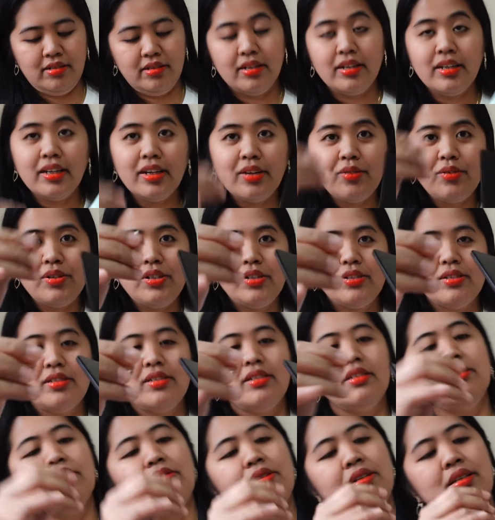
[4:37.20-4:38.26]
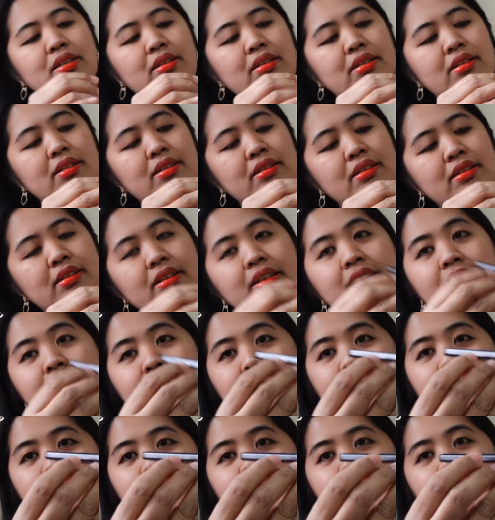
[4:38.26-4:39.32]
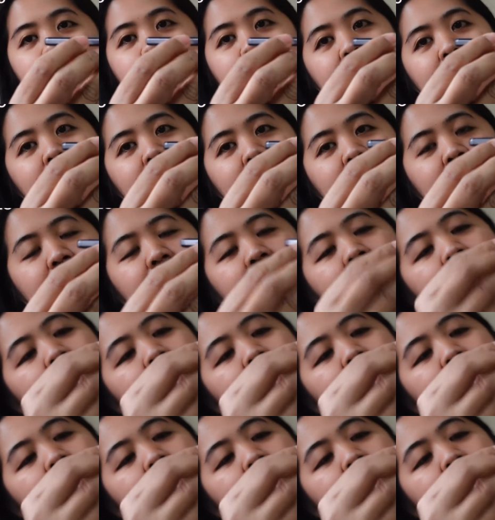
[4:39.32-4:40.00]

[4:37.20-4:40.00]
Okay, we use this one. Okay,